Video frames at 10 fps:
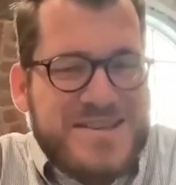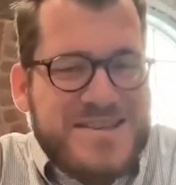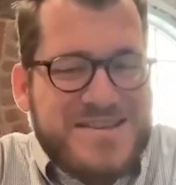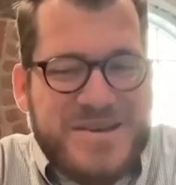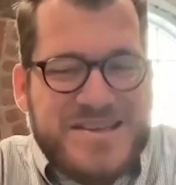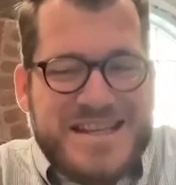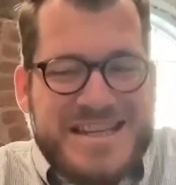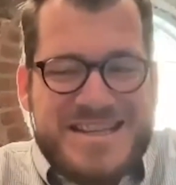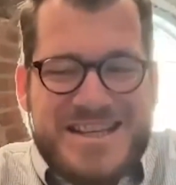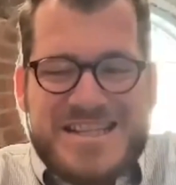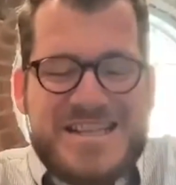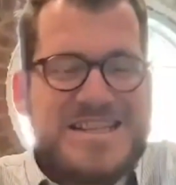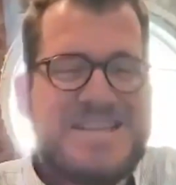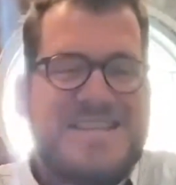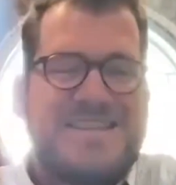you're a Paedo
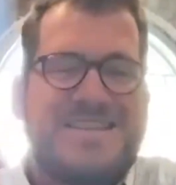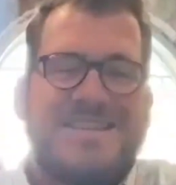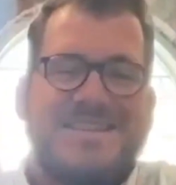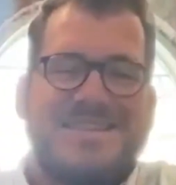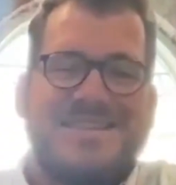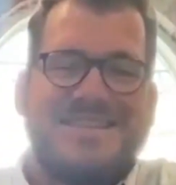Baptist, or you are